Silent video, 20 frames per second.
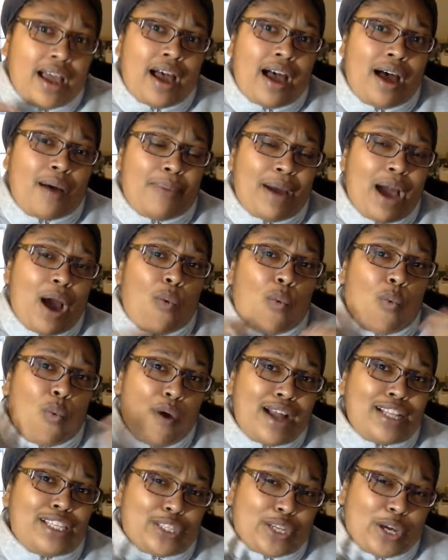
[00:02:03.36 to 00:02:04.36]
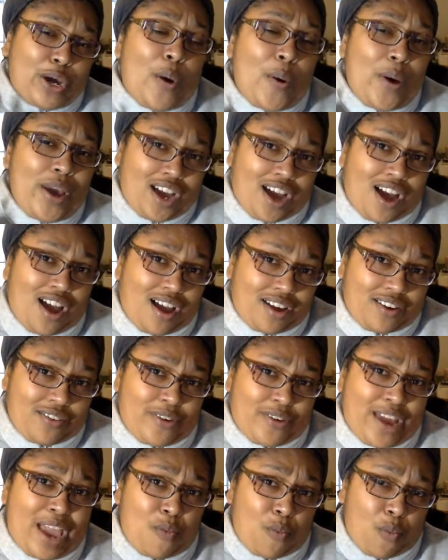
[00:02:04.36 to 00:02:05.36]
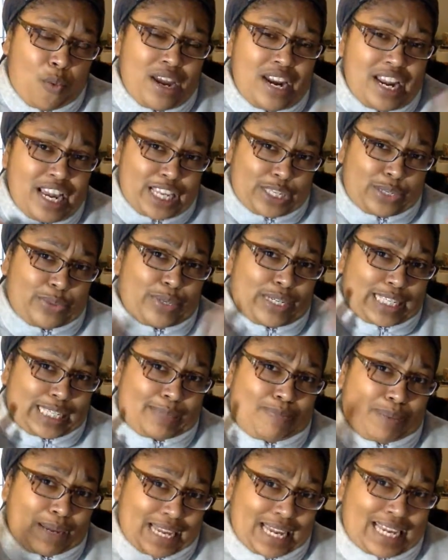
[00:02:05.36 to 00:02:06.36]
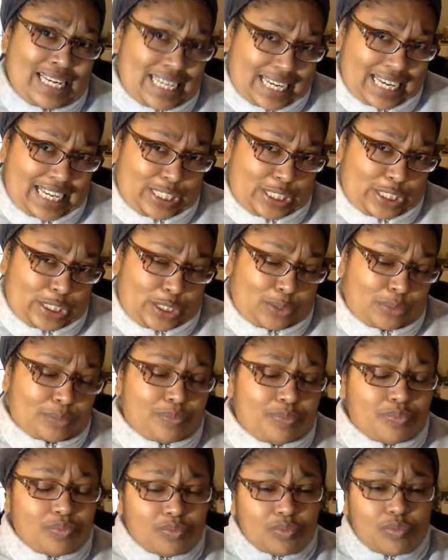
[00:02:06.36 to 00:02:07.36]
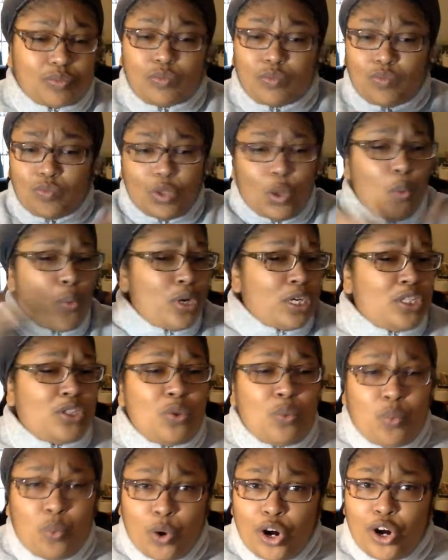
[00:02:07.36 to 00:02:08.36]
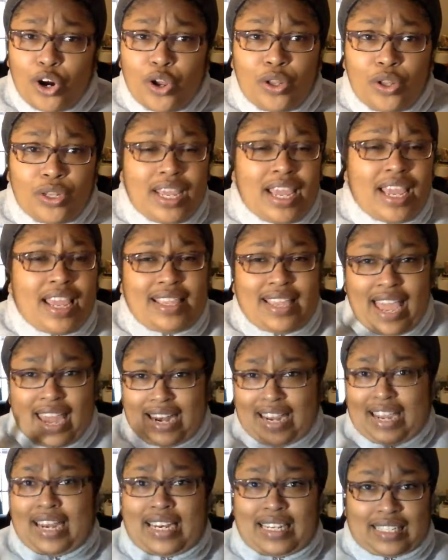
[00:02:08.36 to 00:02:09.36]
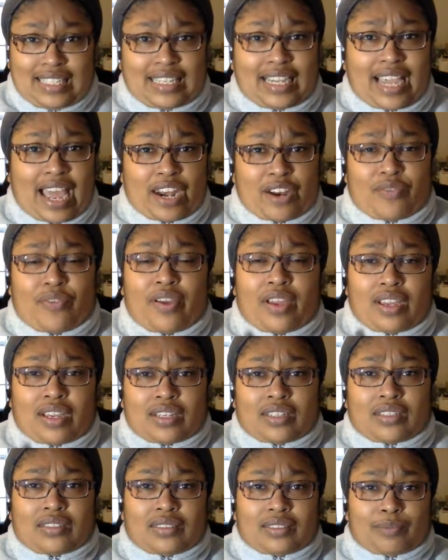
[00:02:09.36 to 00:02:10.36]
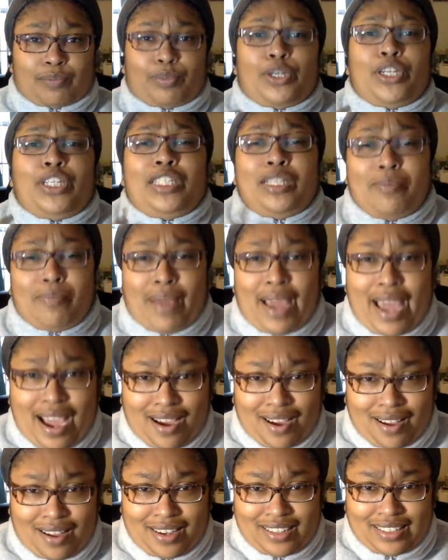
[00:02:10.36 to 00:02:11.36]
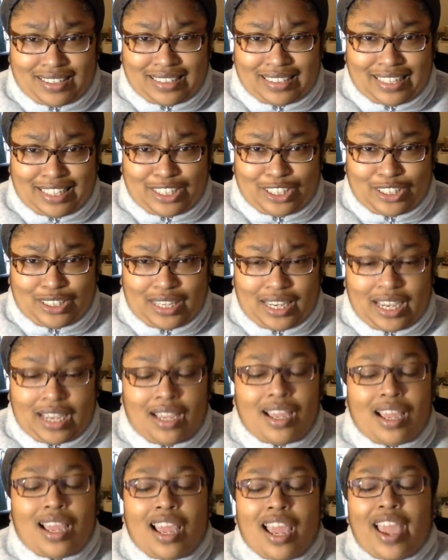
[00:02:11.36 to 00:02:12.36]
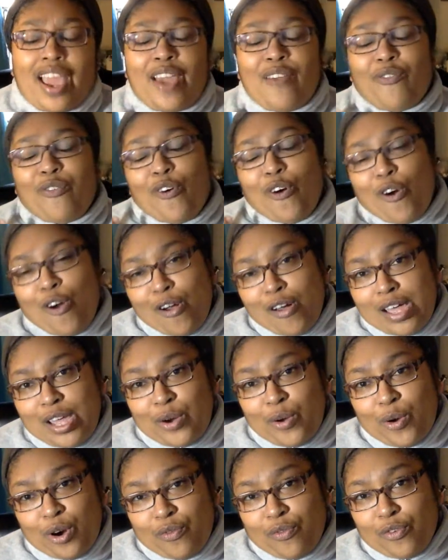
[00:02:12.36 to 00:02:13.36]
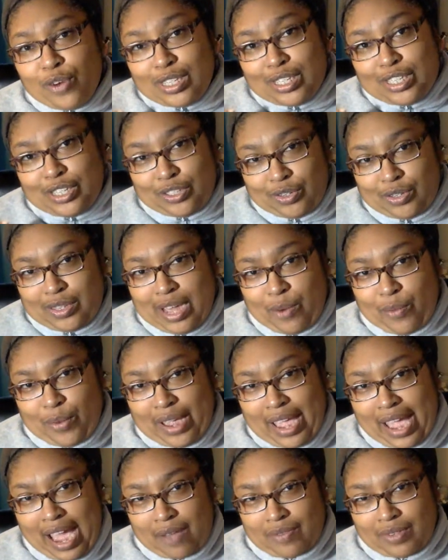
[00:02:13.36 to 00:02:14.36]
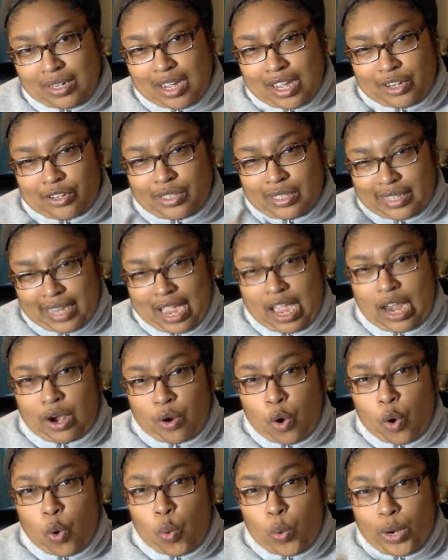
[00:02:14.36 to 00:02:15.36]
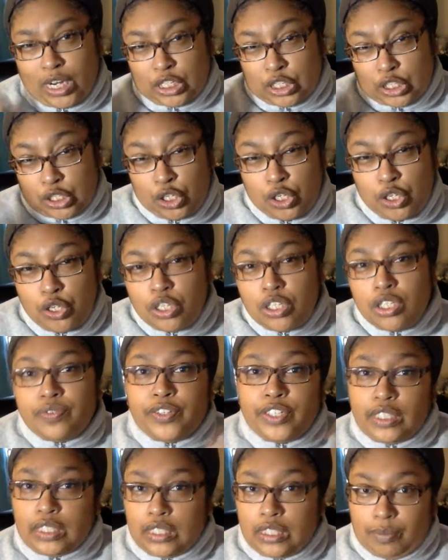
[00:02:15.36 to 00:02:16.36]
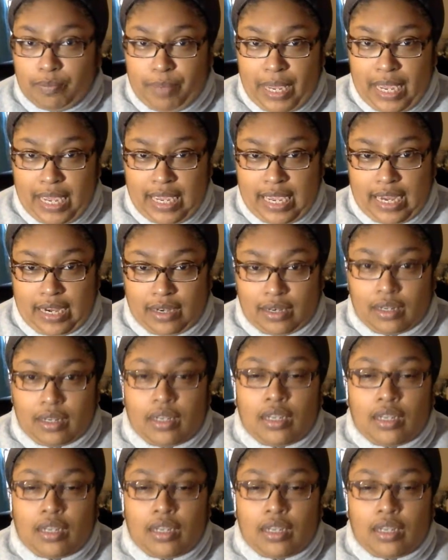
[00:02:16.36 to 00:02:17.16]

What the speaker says: about what's going on, right? What it's responding to. What is the world that it is kind of pushing back on, essentially. And in order for us to do that, we have to understand what is news versus opinion.